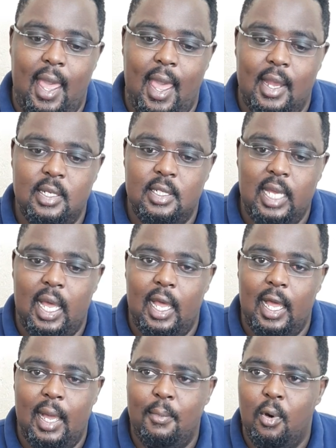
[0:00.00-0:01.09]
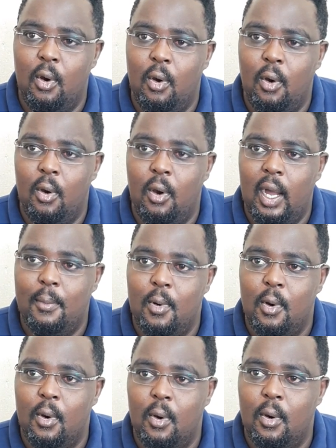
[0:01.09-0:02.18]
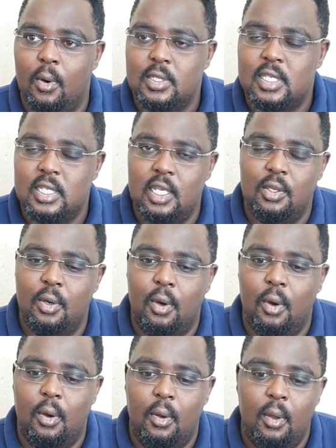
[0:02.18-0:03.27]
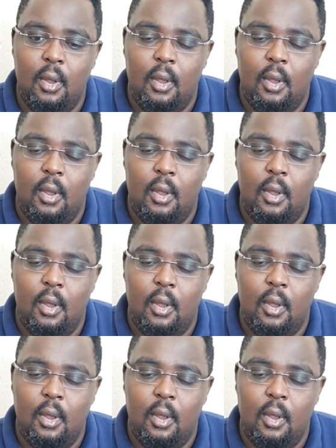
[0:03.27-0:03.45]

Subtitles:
And Abo CEO,